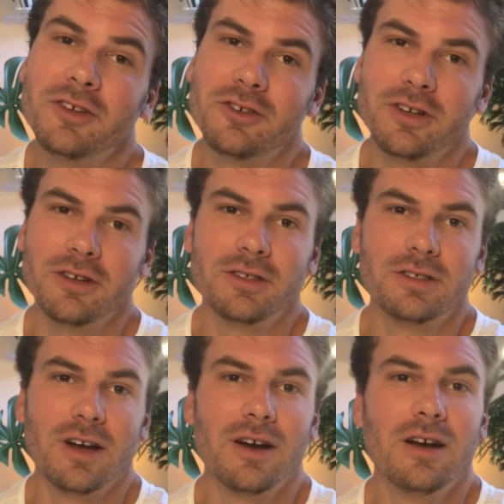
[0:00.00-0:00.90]

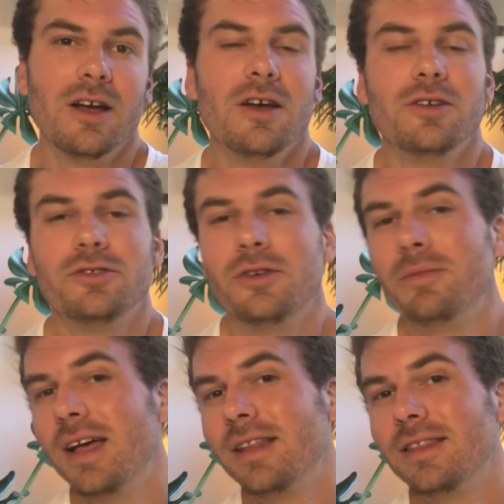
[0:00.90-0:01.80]
Triostar
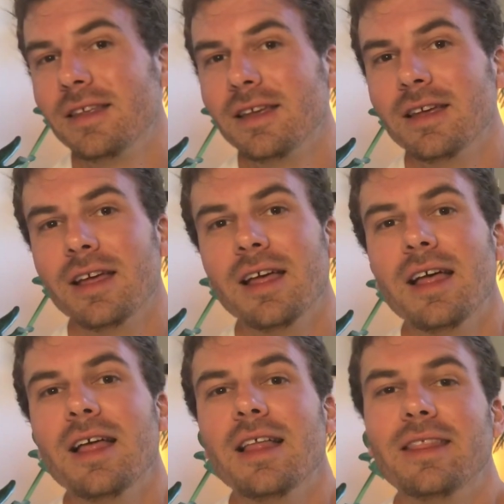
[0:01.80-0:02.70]
Stromanthe.
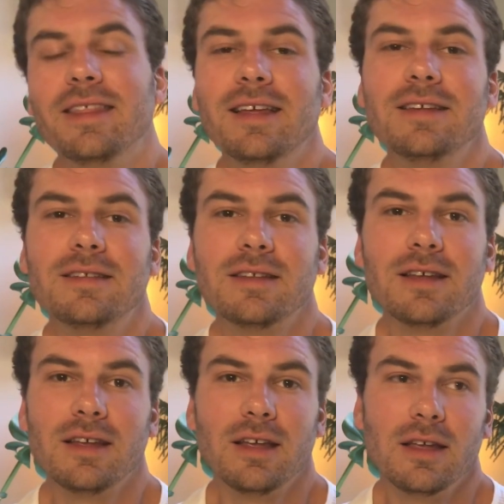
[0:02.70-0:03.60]
This
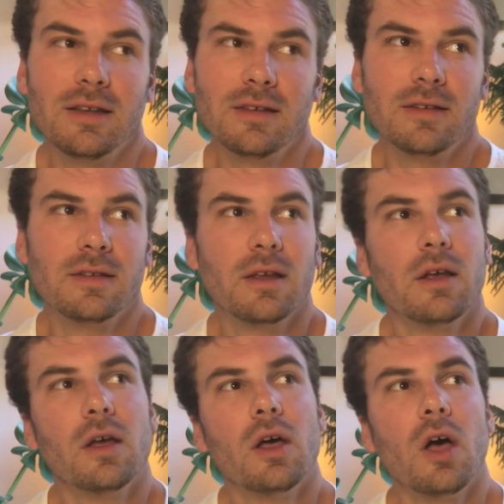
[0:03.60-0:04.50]
is
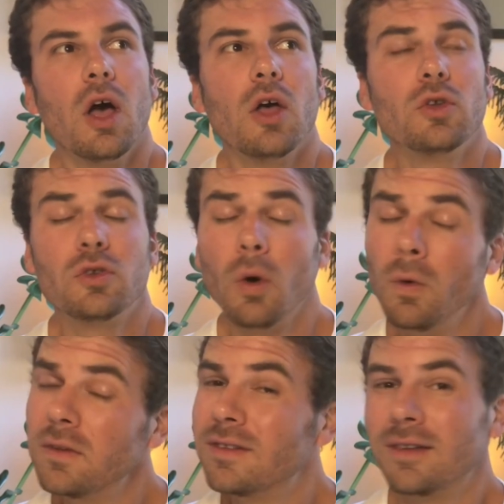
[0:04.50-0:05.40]

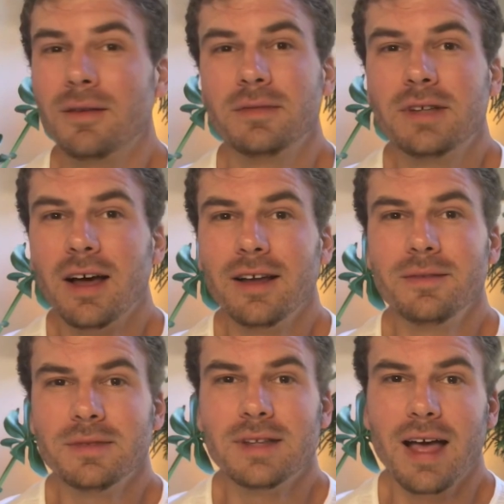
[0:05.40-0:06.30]
sold
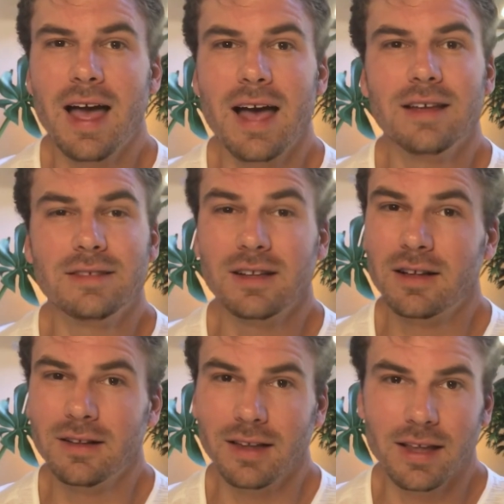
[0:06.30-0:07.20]
sometimes as a
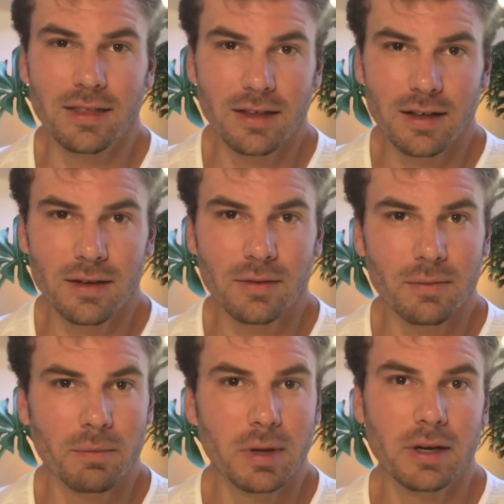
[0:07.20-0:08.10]
Calathea,
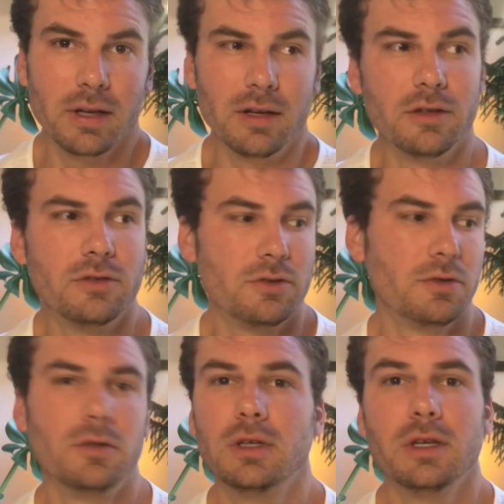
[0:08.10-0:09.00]
but it is
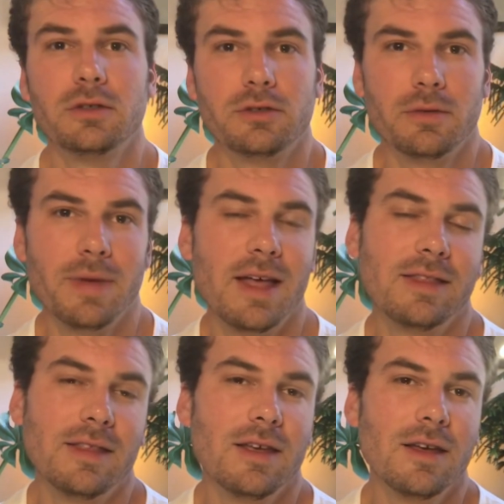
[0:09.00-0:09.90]
truly a
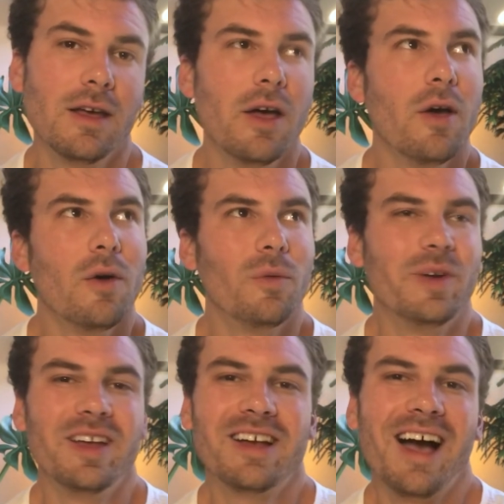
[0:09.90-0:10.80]
Stromanthe.
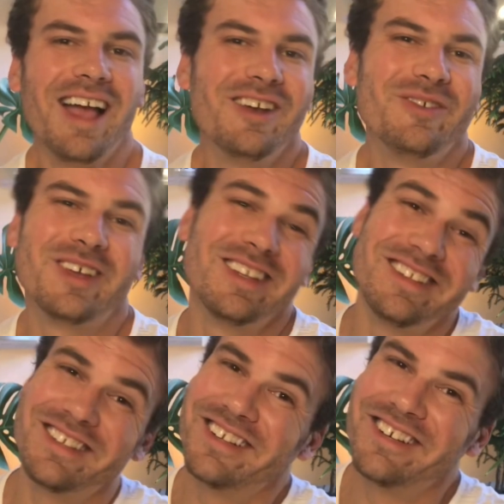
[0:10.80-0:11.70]
We kind of
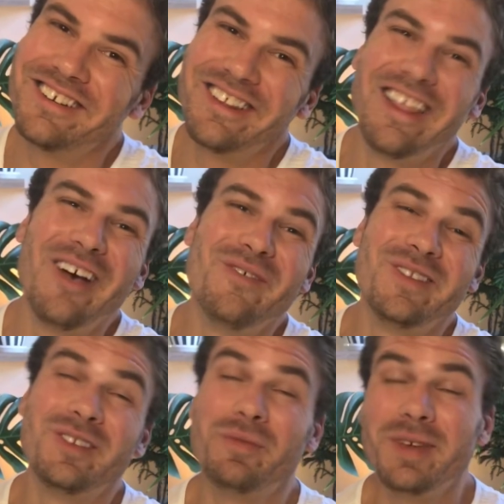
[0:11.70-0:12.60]
consider them
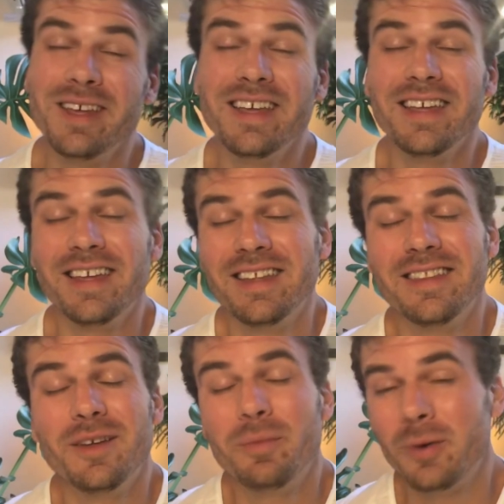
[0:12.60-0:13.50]
to be
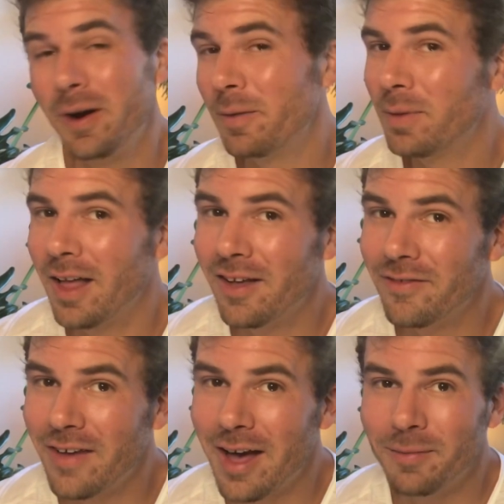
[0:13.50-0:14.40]
in the prayer plant
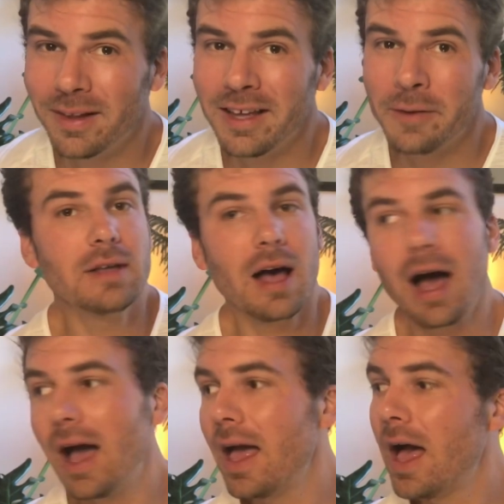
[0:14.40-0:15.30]
family.
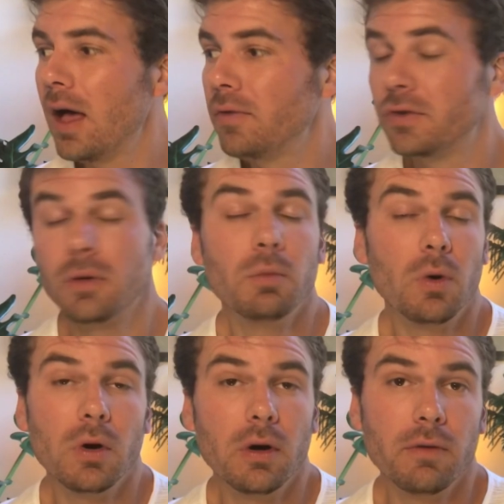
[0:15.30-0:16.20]
I have some
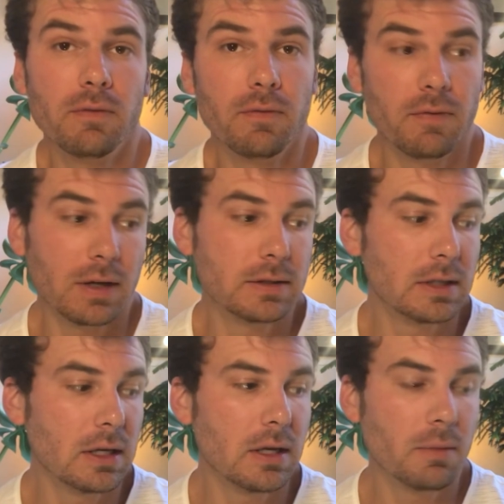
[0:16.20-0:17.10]
more
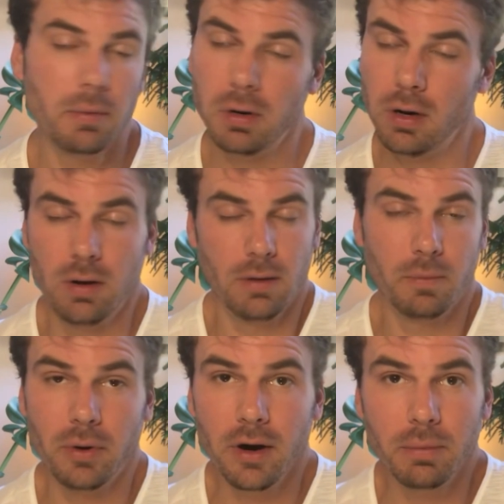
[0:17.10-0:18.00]
fussy
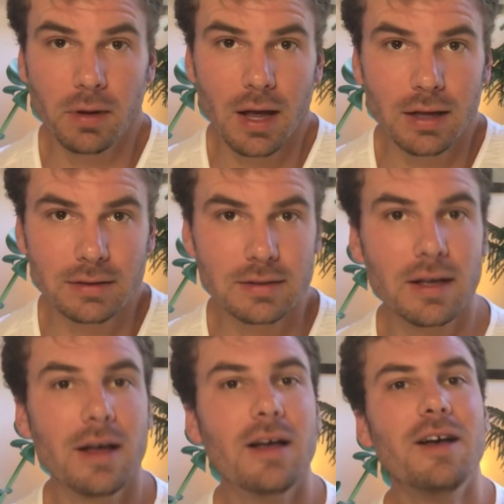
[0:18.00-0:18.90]
prayer plants,
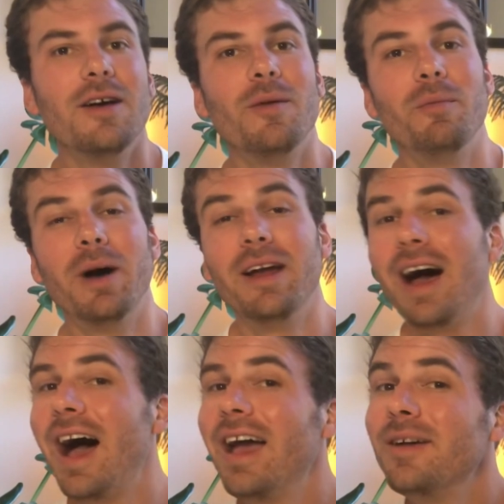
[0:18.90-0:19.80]
but
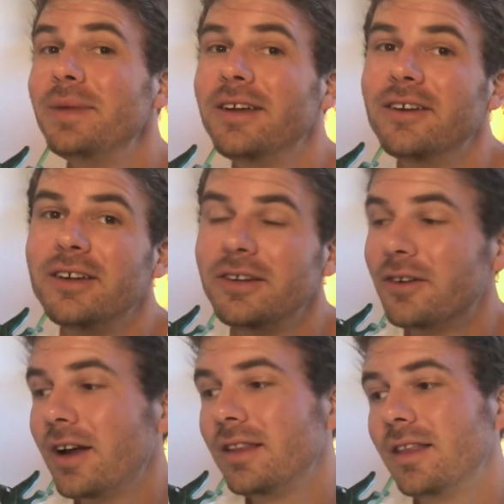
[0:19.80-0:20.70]
I am hearing
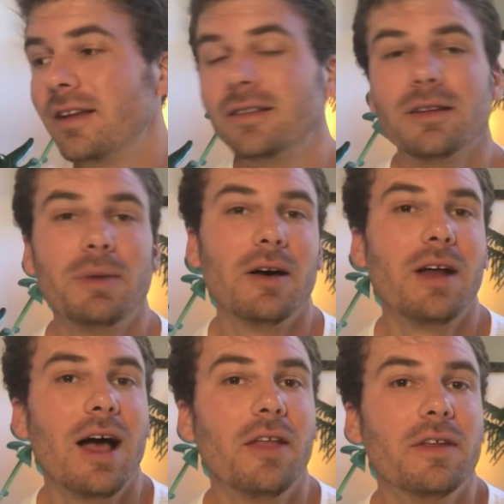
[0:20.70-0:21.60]
great things about
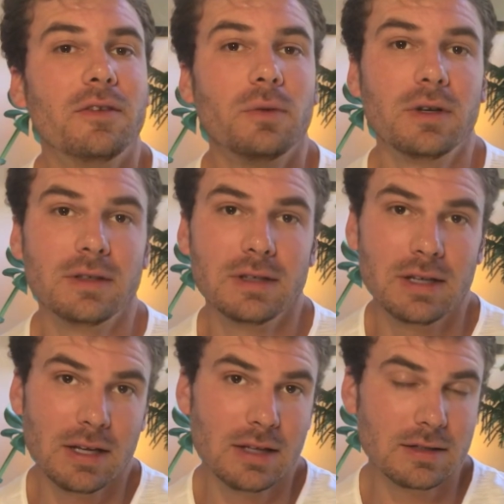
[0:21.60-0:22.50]
how this one is an
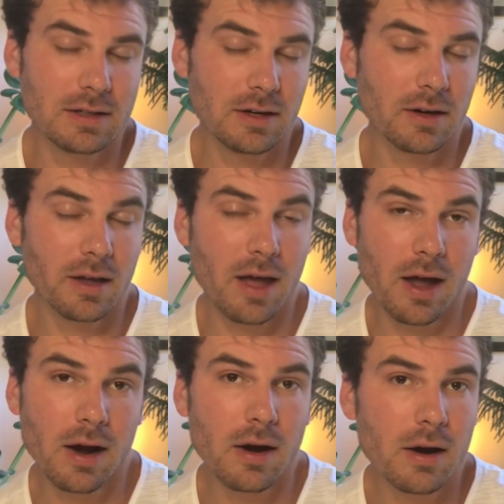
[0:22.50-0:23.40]
easier
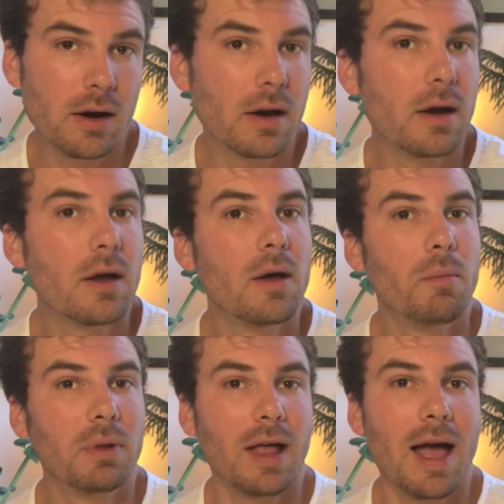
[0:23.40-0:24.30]
care
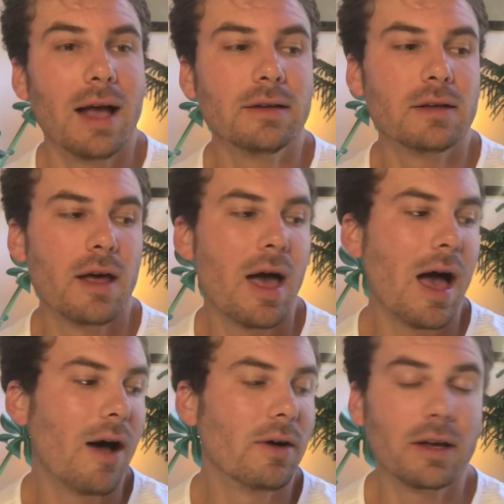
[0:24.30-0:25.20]
plant,
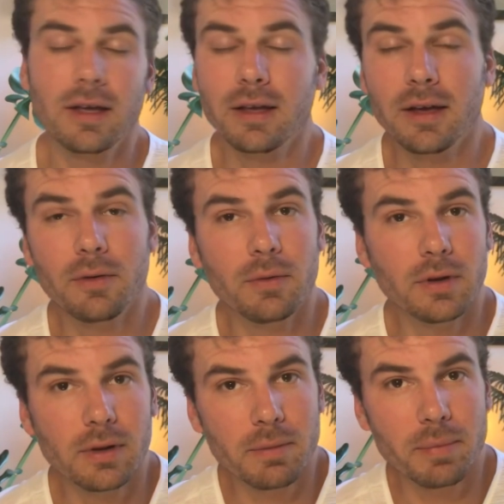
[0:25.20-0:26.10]
how it can get
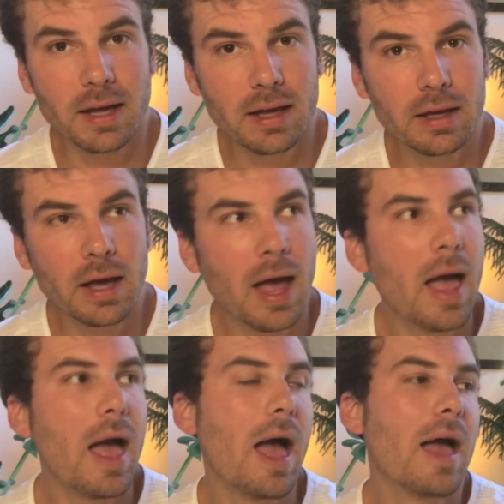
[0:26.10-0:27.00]
really big,
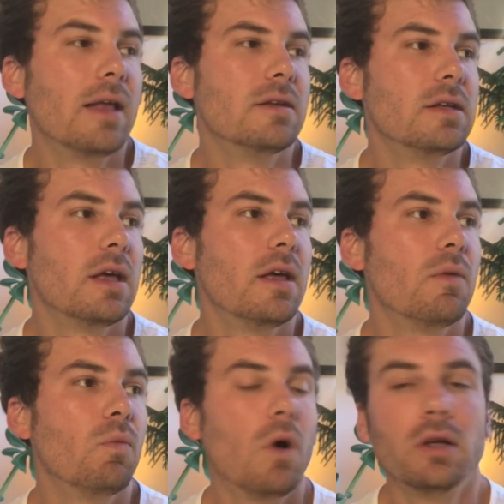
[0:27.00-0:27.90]
and
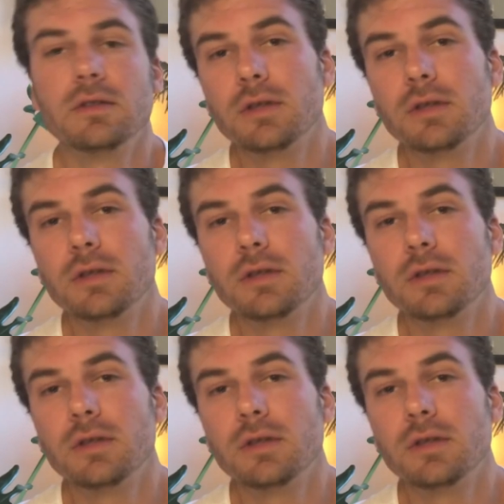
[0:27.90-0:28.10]
it wants